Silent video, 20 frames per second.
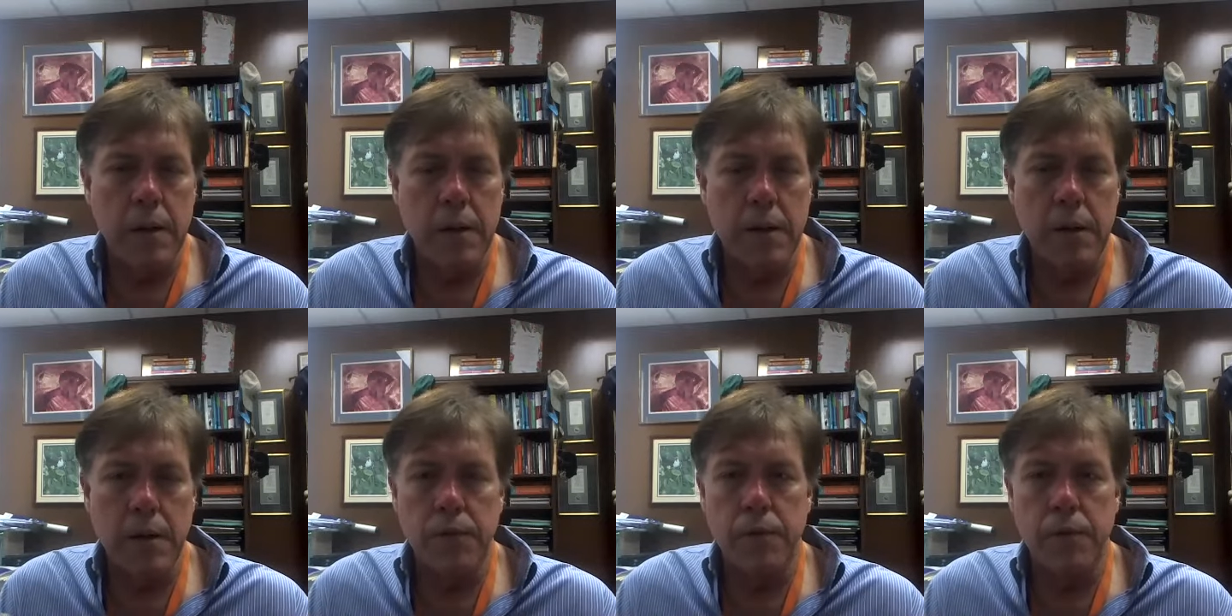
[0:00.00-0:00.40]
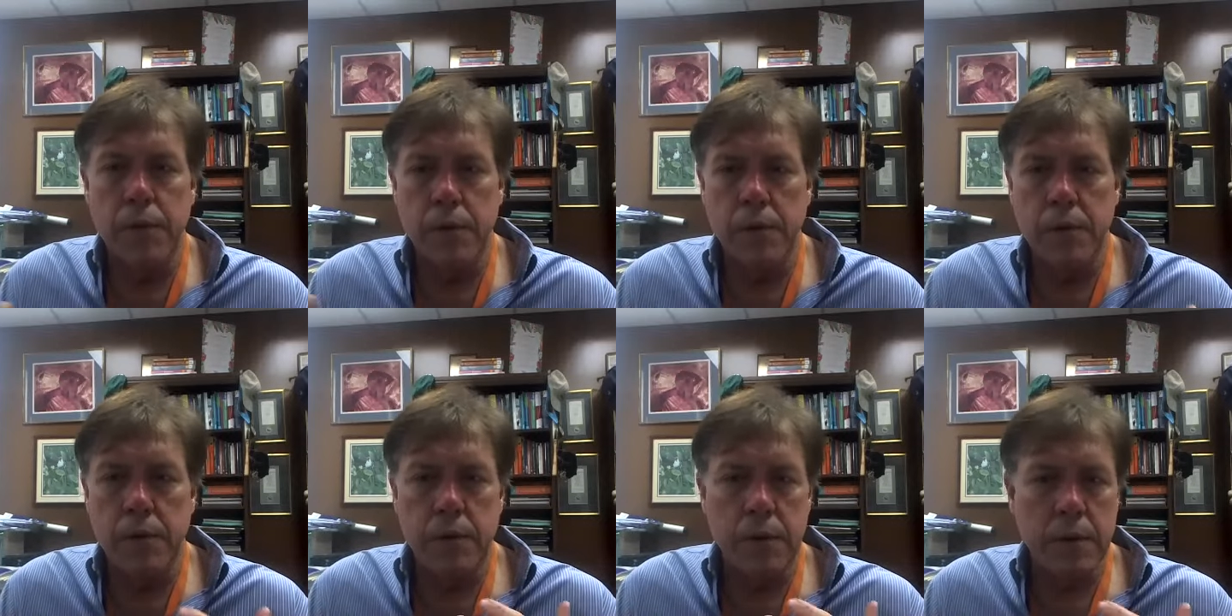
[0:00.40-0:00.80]

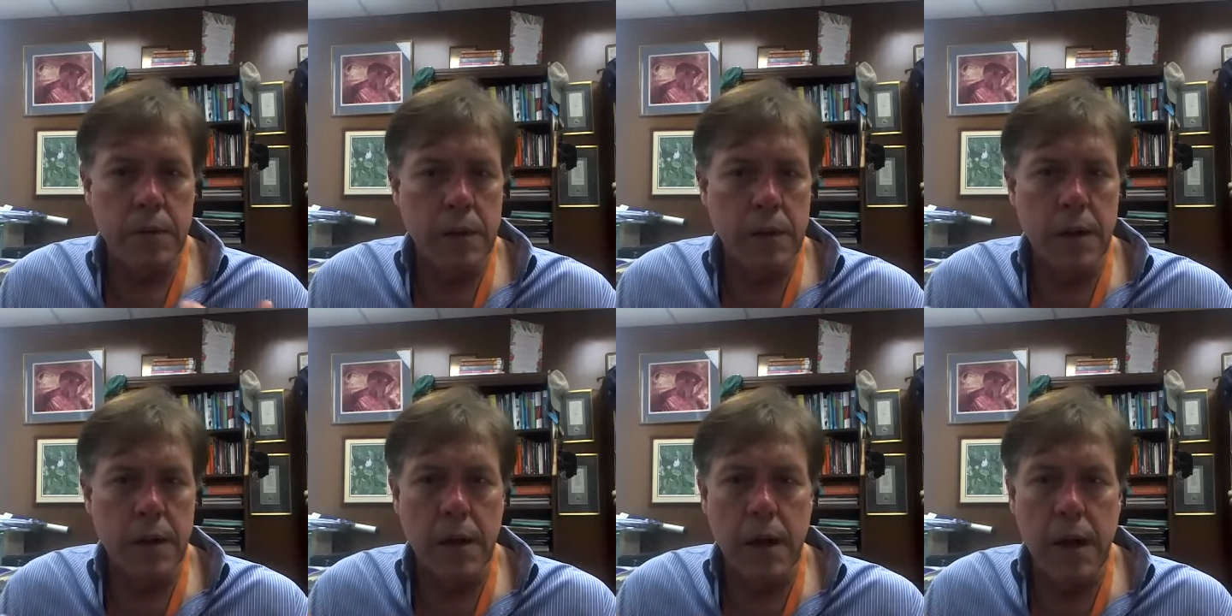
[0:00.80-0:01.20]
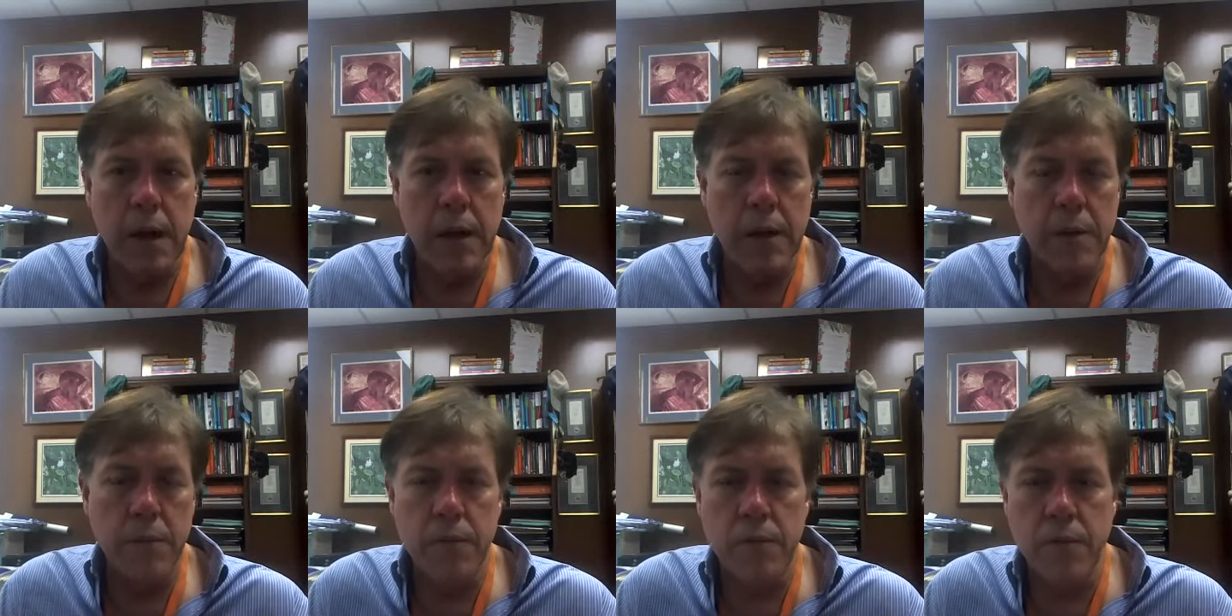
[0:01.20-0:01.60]
different
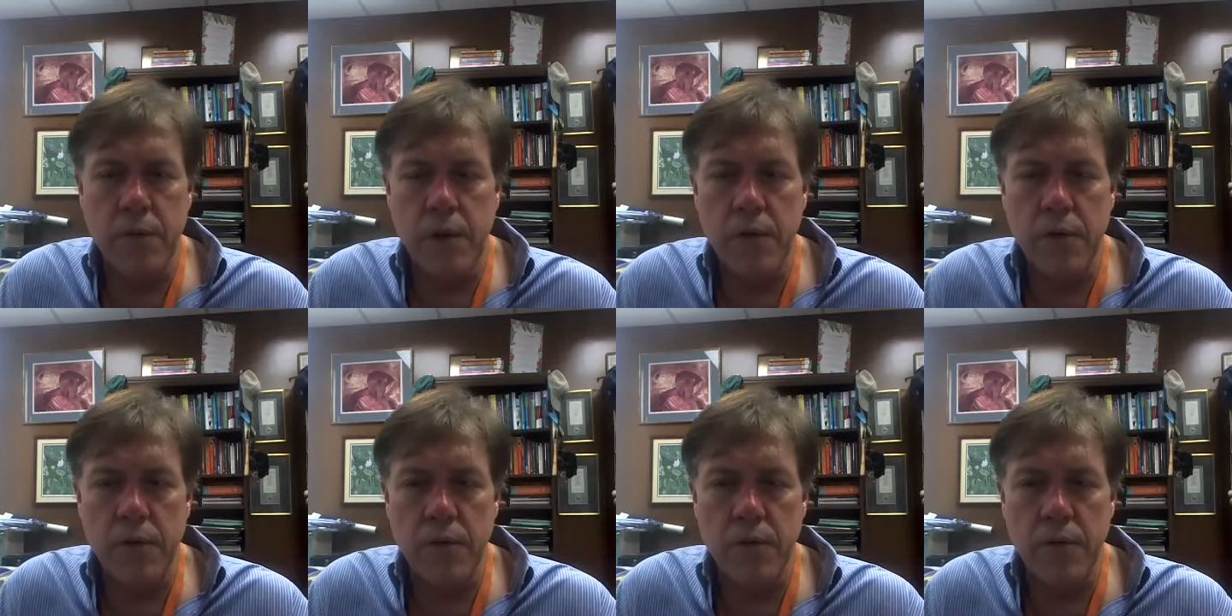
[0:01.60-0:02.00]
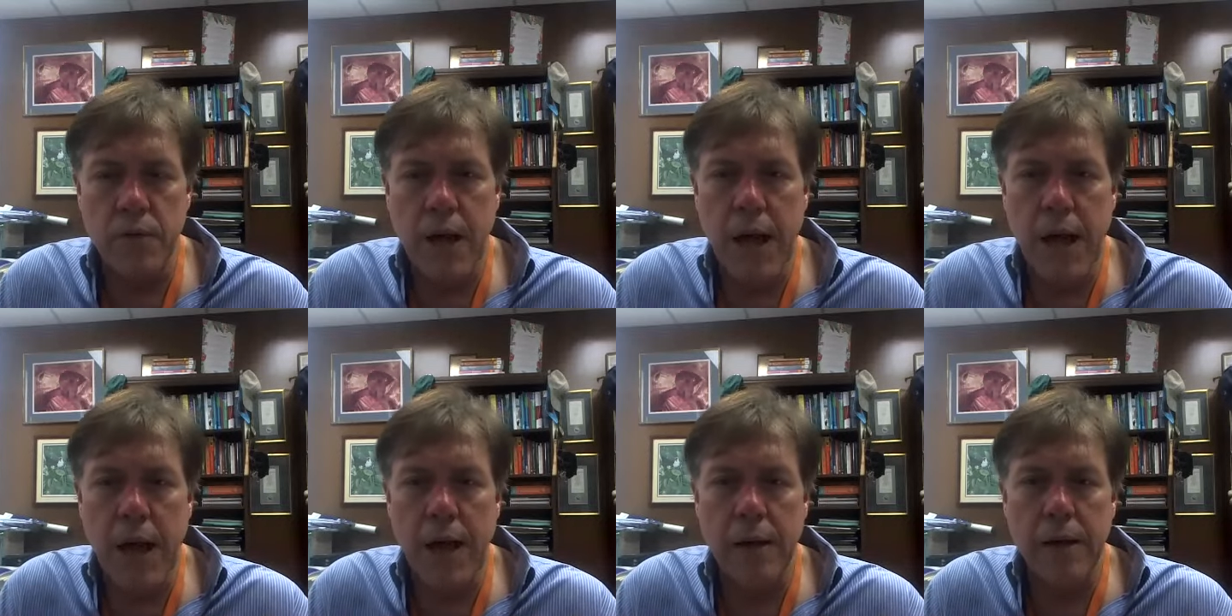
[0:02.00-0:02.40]
items such as
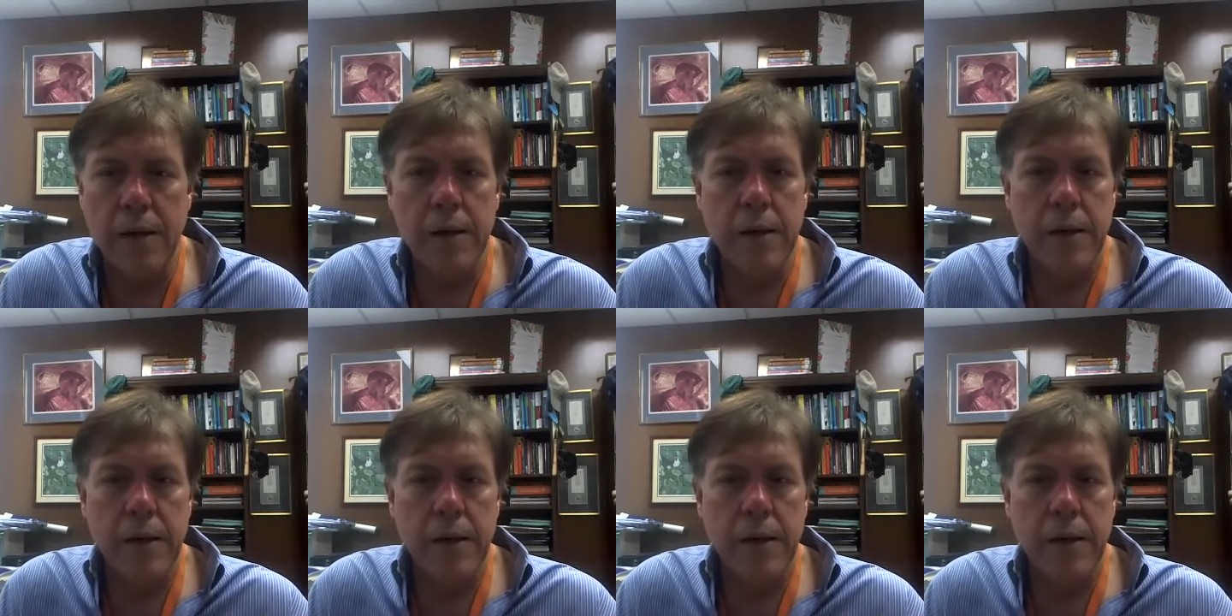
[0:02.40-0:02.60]
that